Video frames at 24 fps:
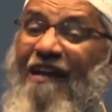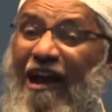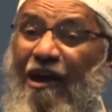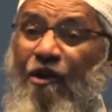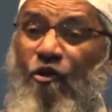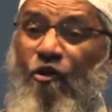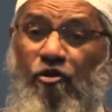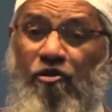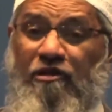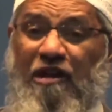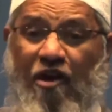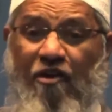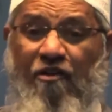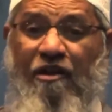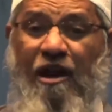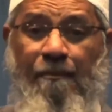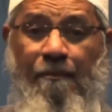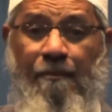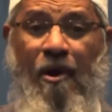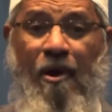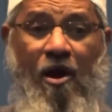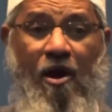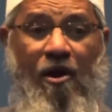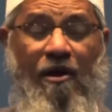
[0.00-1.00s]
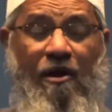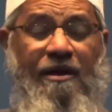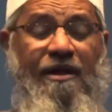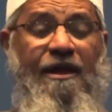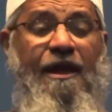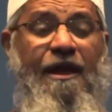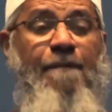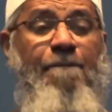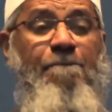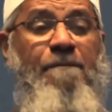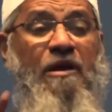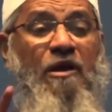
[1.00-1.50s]
looked down
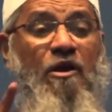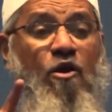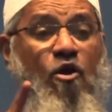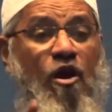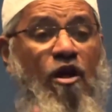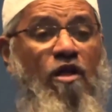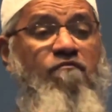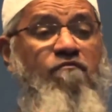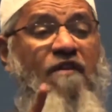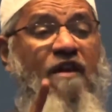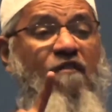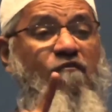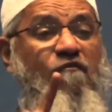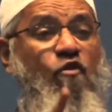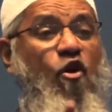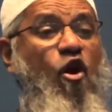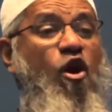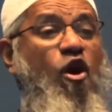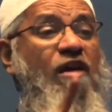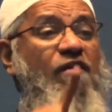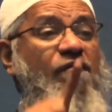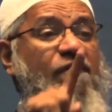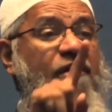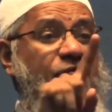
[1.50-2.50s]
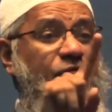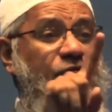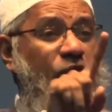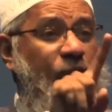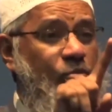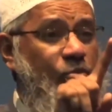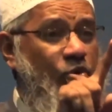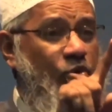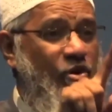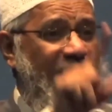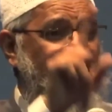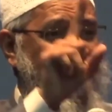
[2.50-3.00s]
upon because we have gone away
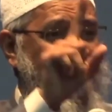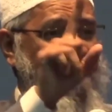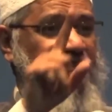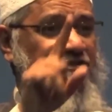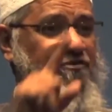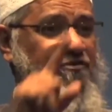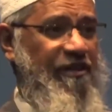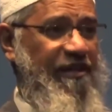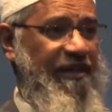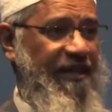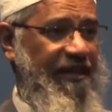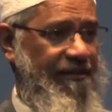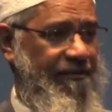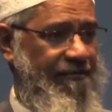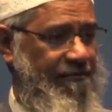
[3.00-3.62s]
from Quran and Sunnah.